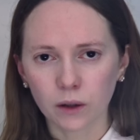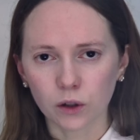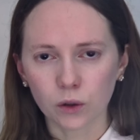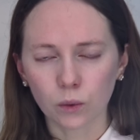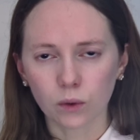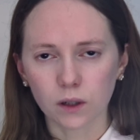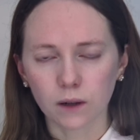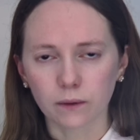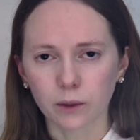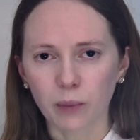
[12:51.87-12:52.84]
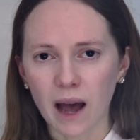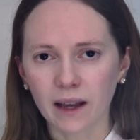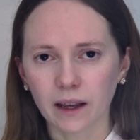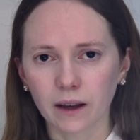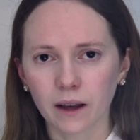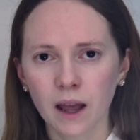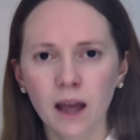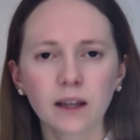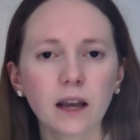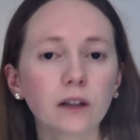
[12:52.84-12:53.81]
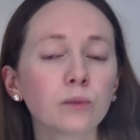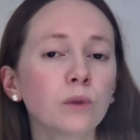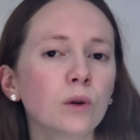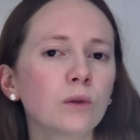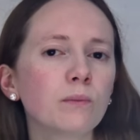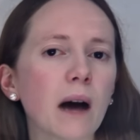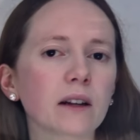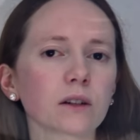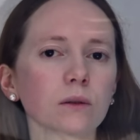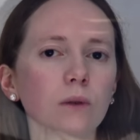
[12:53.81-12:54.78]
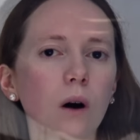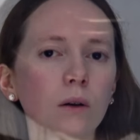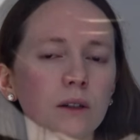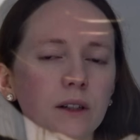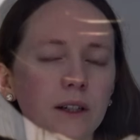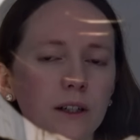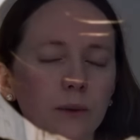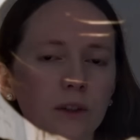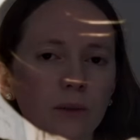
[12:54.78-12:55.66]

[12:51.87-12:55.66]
the source of the banging, yet more magical oddities were